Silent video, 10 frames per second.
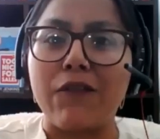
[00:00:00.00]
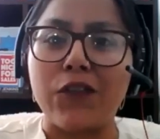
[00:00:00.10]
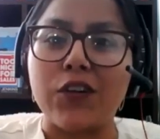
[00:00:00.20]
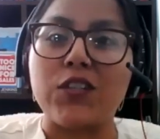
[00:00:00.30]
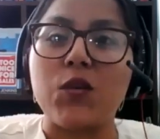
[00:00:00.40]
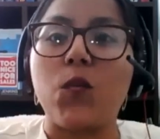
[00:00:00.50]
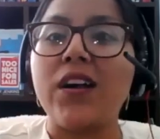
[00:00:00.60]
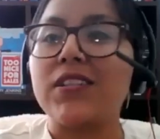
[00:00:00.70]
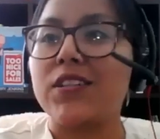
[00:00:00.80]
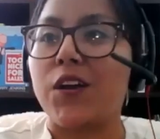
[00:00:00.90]
at first. You
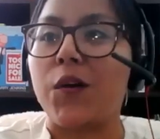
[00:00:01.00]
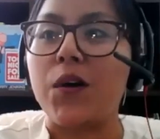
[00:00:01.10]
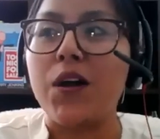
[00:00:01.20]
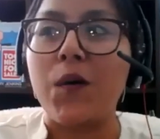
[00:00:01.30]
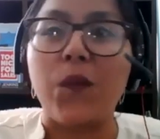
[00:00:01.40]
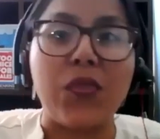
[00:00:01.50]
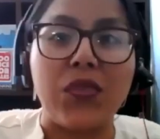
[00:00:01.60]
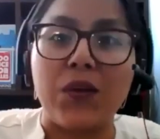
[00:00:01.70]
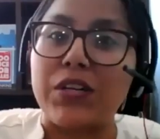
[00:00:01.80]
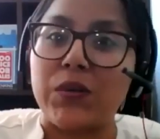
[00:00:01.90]
want to know what
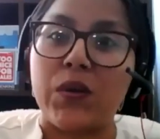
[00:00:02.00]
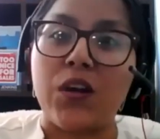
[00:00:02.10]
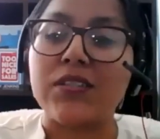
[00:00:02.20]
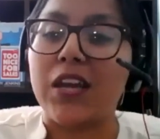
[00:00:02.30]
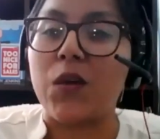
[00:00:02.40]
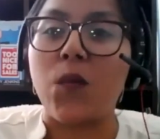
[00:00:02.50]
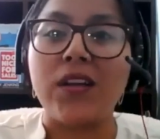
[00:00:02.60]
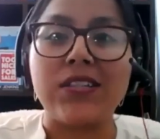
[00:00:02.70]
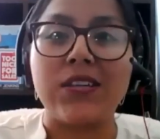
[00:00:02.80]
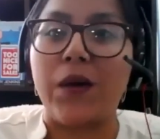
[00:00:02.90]
they were doing all day. You
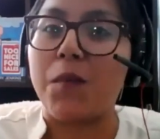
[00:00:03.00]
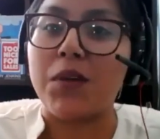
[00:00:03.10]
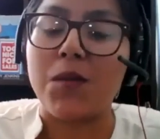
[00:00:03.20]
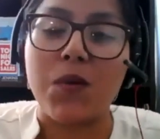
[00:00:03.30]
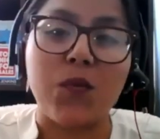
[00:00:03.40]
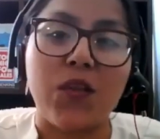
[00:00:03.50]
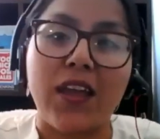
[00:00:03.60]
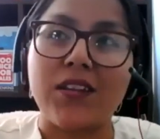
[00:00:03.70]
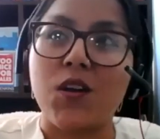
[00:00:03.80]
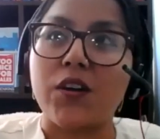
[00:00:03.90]
want to know how many people
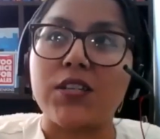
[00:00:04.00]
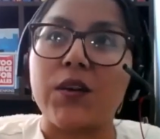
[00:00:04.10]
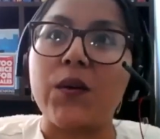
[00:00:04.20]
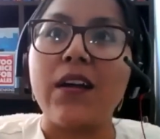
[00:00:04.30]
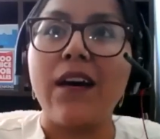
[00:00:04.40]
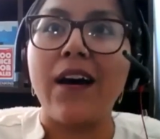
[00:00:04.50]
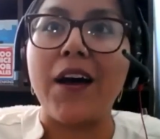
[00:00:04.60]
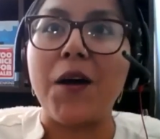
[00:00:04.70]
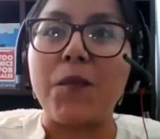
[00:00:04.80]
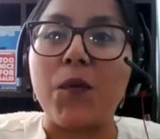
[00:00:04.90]
they talked to,
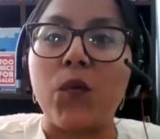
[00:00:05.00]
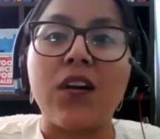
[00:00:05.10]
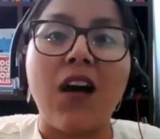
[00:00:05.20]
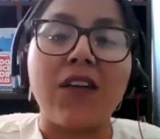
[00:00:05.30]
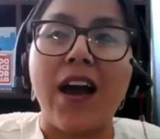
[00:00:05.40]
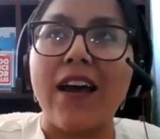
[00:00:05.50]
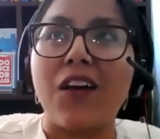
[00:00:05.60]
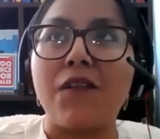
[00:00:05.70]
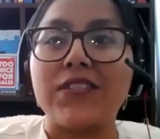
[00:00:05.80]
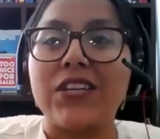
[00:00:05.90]
what kind of
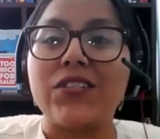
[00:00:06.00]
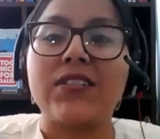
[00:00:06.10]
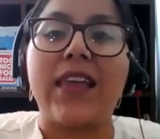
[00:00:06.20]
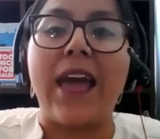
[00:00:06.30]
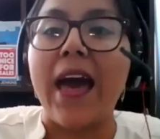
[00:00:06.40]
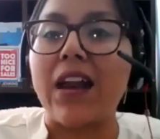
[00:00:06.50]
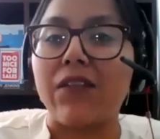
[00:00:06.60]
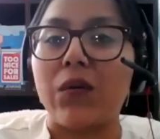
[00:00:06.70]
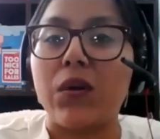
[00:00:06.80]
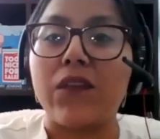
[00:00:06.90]
conversations they had, if
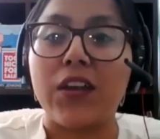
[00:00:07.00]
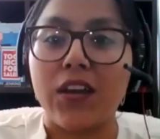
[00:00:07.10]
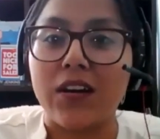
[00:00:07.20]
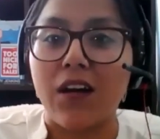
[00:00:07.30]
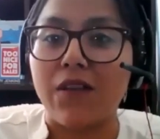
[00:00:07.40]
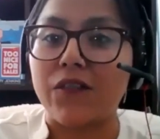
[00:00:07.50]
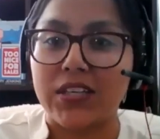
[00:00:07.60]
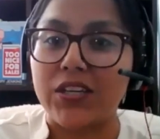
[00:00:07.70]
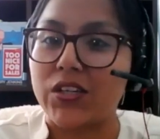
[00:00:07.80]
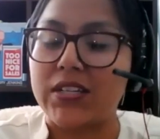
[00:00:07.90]
they were even good
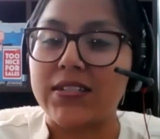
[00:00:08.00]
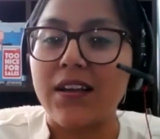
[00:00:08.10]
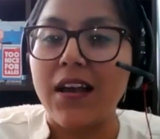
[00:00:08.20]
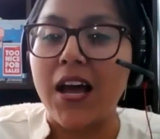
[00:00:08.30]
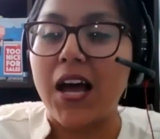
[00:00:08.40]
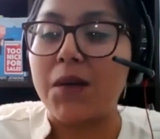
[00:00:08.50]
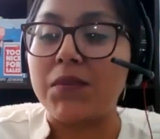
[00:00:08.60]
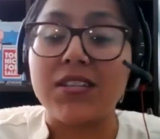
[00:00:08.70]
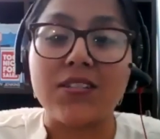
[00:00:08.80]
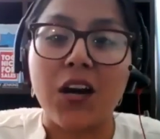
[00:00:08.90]
conversations
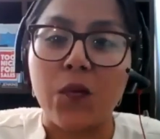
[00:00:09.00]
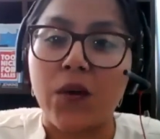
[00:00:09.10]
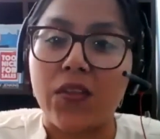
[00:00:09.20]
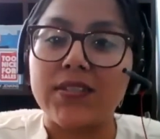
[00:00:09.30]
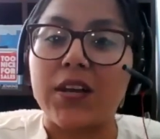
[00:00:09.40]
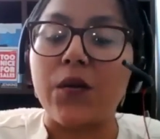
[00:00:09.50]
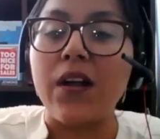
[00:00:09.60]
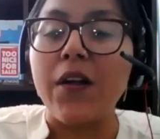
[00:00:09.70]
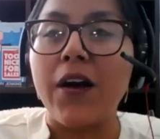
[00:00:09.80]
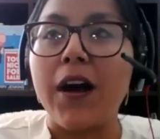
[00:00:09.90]
to start with. So
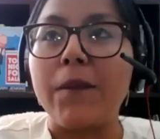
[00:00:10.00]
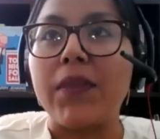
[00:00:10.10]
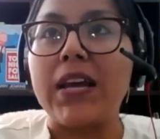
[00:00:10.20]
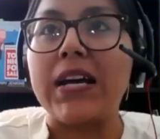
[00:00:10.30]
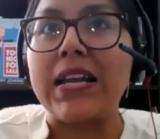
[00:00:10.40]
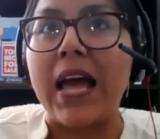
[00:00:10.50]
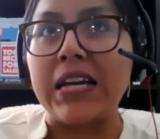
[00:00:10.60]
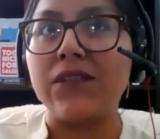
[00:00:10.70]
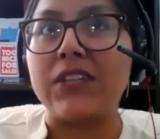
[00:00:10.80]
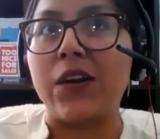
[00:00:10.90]
an
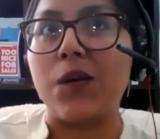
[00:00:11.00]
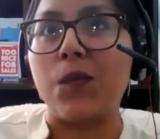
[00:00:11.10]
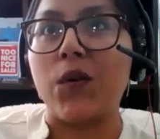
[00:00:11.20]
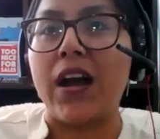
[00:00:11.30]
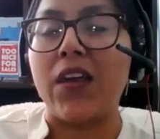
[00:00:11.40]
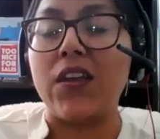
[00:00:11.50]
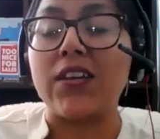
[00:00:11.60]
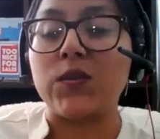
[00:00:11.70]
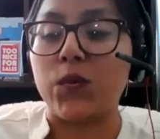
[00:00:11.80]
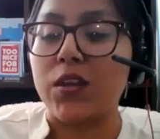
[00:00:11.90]
end of day report, I think,
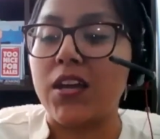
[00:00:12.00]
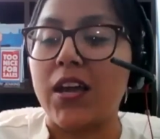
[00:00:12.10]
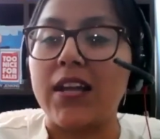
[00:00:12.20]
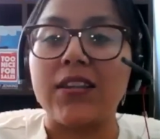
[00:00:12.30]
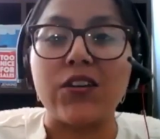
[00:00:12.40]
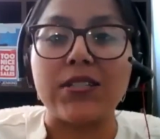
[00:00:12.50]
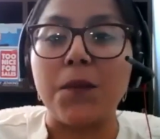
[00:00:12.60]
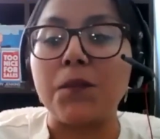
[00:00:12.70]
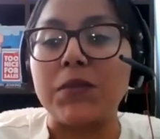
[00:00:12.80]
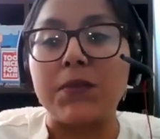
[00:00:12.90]
is really good. There's
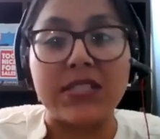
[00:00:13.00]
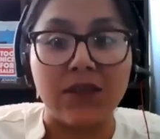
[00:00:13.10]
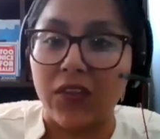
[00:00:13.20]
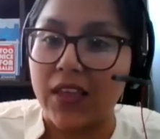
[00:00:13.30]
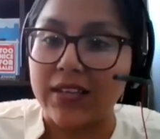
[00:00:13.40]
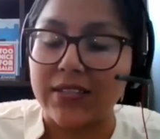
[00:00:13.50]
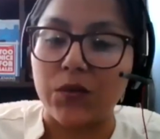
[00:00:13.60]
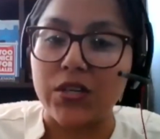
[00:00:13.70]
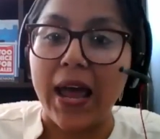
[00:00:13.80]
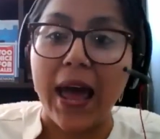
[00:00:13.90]
some specific things that we
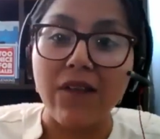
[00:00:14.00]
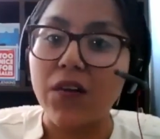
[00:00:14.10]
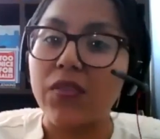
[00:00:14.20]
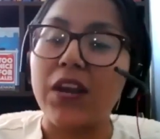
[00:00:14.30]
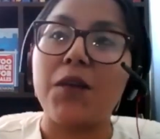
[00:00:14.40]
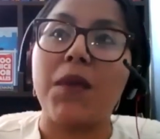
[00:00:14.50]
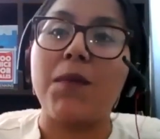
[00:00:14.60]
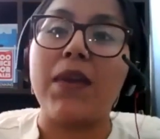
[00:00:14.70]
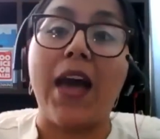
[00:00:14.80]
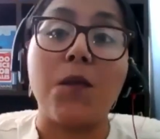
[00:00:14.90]
should have on there,
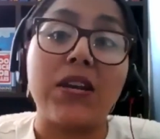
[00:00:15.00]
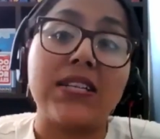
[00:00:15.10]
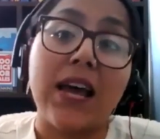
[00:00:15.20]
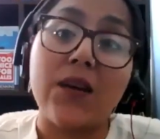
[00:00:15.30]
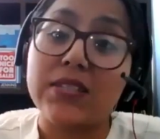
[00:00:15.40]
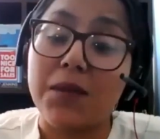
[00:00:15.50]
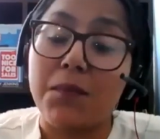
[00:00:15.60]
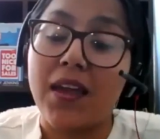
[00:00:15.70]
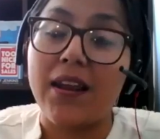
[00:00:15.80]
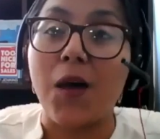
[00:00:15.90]
maybe how many dials they
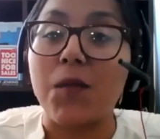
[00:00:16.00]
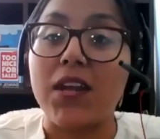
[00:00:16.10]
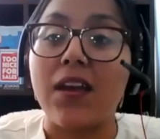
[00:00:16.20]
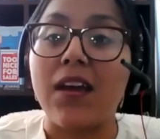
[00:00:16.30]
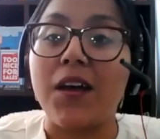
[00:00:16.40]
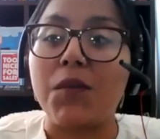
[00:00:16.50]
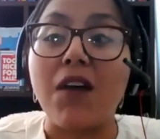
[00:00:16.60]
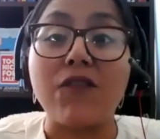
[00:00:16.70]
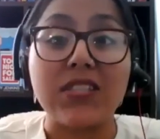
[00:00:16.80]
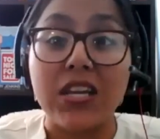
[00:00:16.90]
made, how many
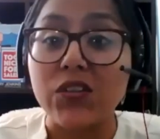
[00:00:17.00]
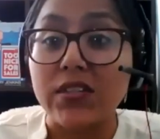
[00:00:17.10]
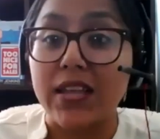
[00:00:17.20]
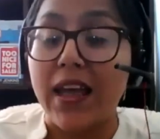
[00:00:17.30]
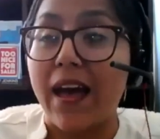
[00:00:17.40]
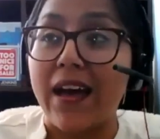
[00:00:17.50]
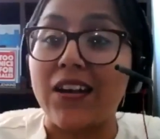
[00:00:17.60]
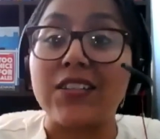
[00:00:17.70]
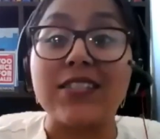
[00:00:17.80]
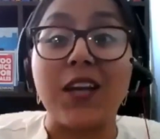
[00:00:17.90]
conversations they
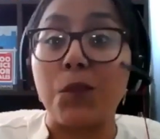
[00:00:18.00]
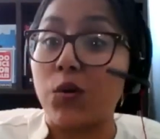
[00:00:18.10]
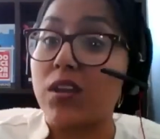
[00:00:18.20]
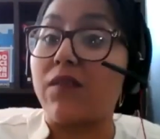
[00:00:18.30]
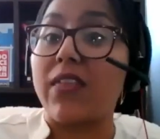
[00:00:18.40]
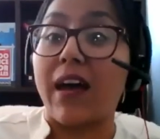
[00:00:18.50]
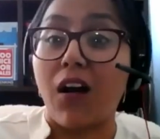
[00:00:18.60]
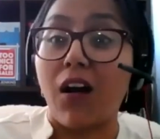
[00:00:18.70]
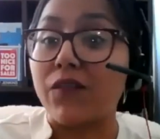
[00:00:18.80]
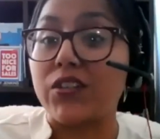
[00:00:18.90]
had, a summary of that
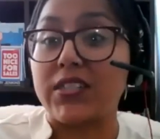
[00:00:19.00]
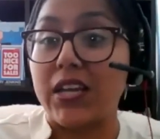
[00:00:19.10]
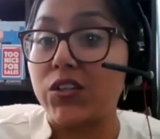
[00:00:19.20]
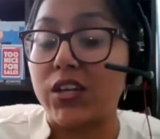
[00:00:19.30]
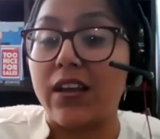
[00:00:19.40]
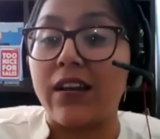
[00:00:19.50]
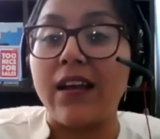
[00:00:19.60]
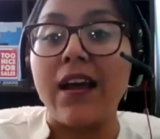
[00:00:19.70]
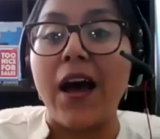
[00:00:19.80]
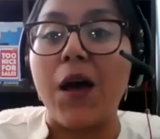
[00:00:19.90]
conversation,
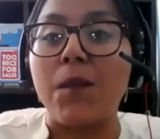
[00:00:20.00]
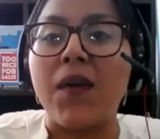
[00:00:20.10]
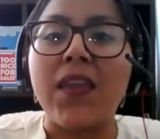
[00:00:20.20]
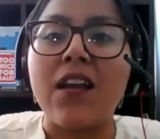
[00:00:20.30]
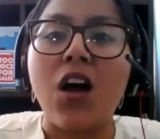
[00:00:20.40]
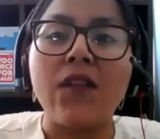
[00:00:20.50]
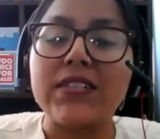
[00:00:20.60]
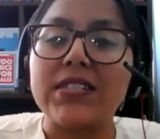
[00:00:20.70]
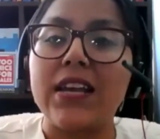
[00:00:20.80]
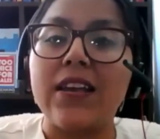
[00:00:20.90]
and then
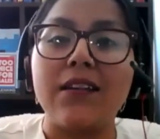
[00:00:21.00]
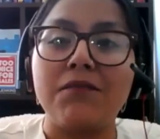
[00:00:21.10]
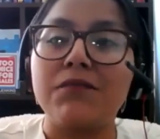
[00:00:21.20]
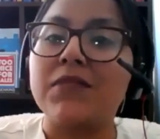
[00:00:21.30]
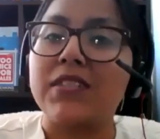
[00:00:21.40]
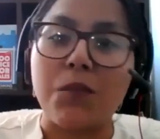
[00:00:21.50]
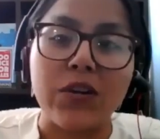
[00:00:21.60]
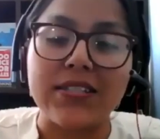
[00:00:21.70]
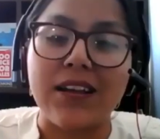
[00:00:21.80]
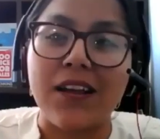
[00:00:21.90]
obviously
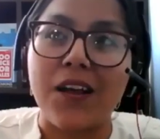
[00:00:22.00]
summaries